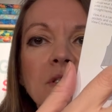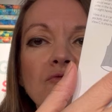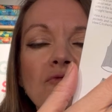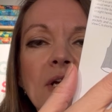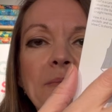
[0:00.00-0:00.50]
It's
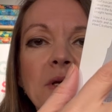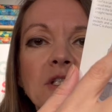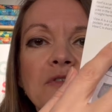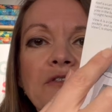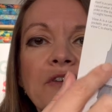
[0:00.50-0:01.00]
really
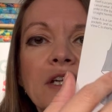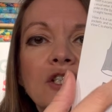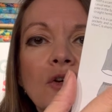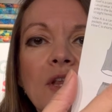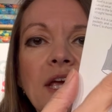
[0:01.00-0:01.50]
beautifully
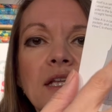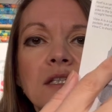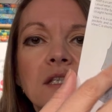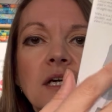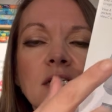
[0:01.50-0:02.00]
finished on the
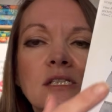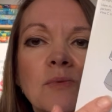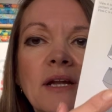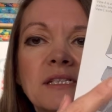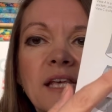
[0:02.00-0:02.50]
inside as
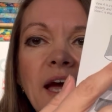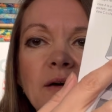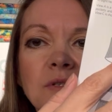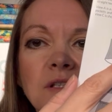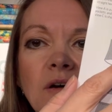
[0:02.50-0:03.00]
well as the
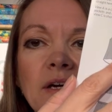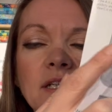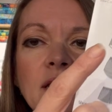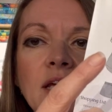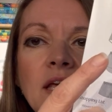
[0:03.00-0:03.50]
outside.